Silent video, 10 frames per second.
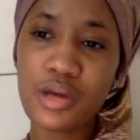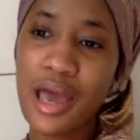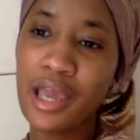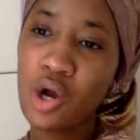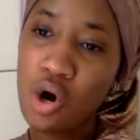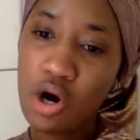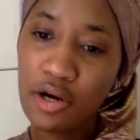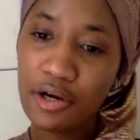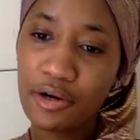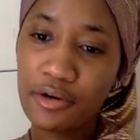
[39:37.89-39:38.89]
I
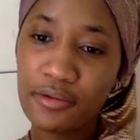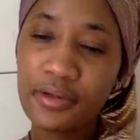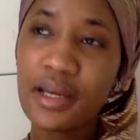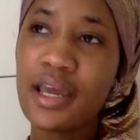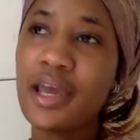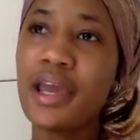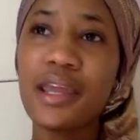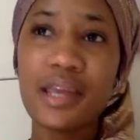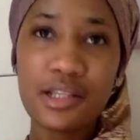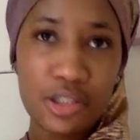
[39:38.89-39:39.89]
called her
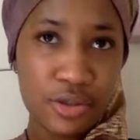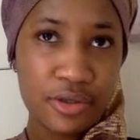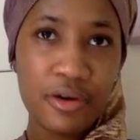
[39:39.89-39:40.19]
and I told